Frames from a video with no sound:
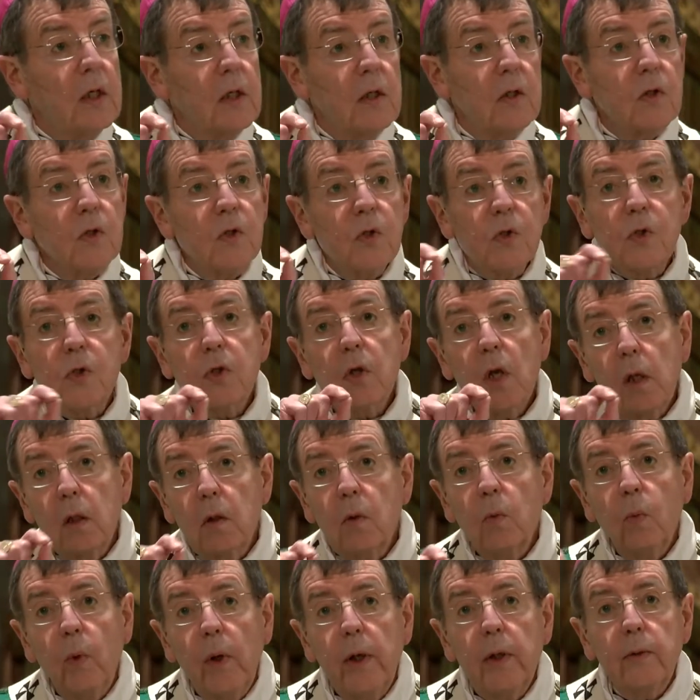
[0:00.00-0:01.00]
is
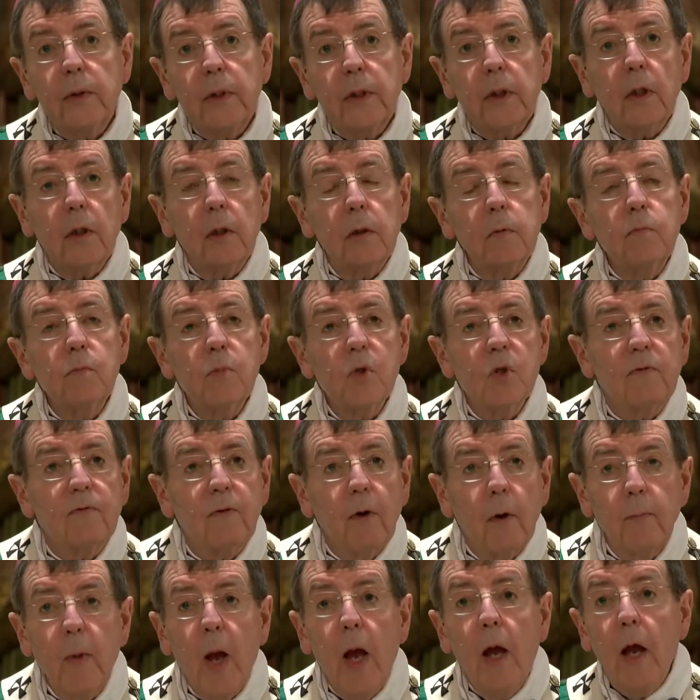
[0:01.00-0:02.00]
and where it comes
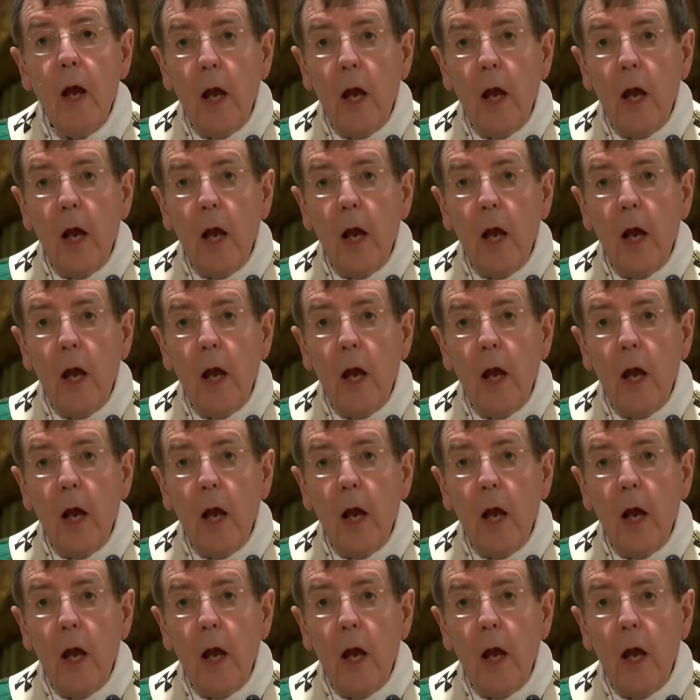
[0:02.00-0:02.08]
from,